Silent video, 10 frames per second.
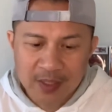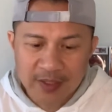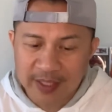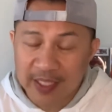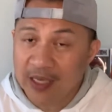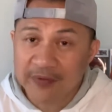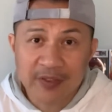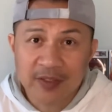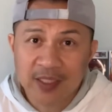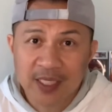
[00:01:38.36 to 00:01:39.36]
you gotta have it in
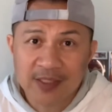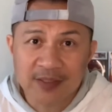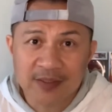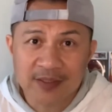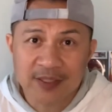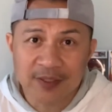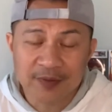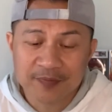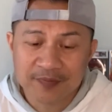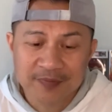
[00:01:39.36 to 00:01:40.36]
your collection. So
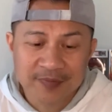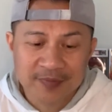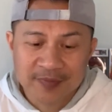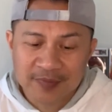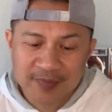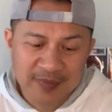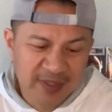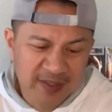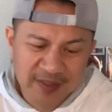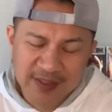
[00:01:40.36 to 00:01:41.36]

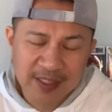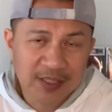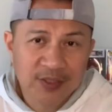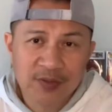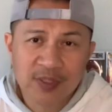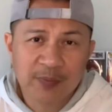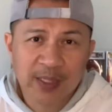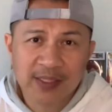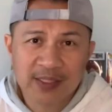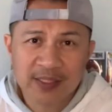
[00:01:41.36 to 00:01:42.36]
it's not too
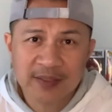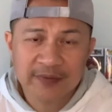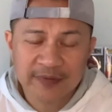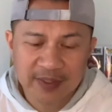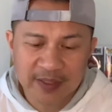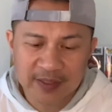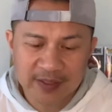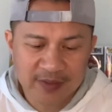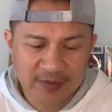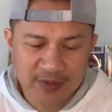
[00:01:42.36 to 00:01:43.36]
expensive.
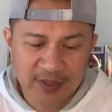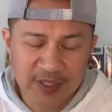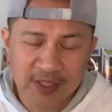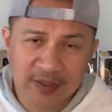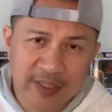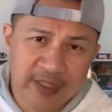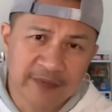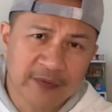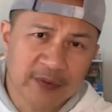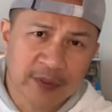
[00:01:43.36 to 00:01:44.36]
You can still get them
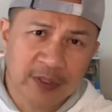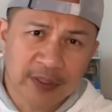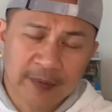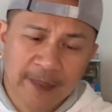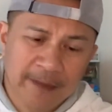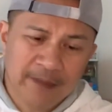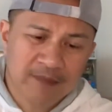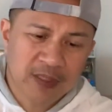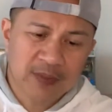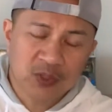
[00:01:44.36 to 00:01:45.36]
for
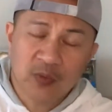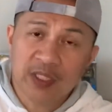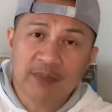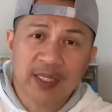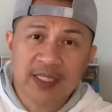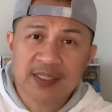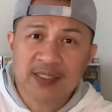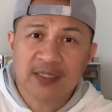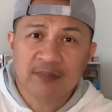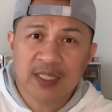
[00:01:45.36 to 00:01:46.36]
maybe 20 bucks,
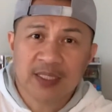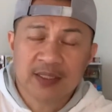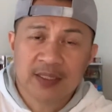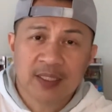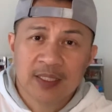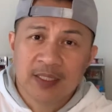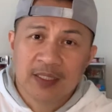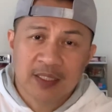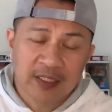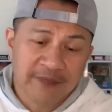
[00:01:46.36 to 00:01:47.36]
10 bucks.
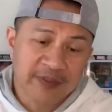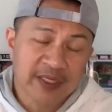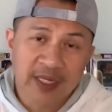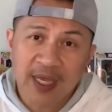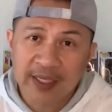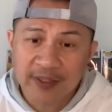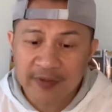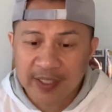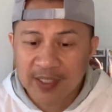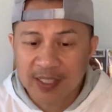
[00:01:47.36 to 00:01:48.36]
If you get a high
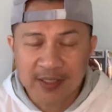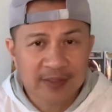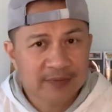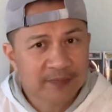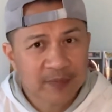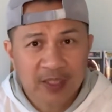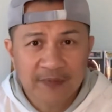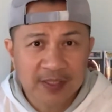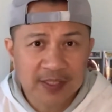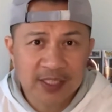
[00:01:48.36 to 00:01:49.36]
grade, like if
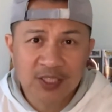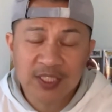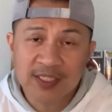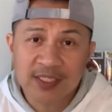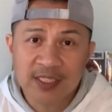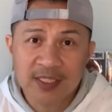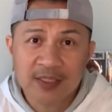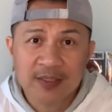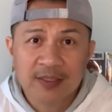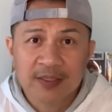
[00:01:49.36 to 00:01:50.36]
it's CGC,
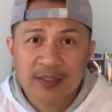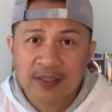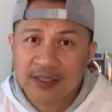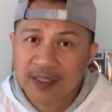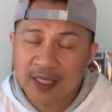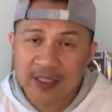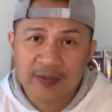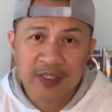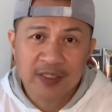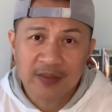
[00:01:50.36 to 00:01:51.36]
get a high
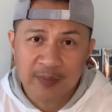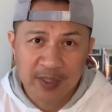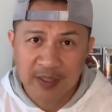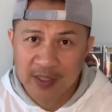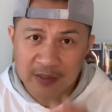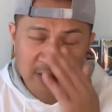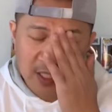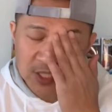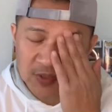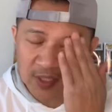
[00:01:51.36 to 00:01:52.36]
grade. I mean, it'll
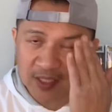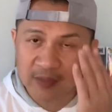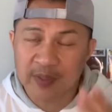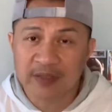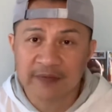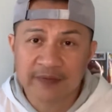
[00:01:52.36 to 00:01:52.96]
cost you a little bit of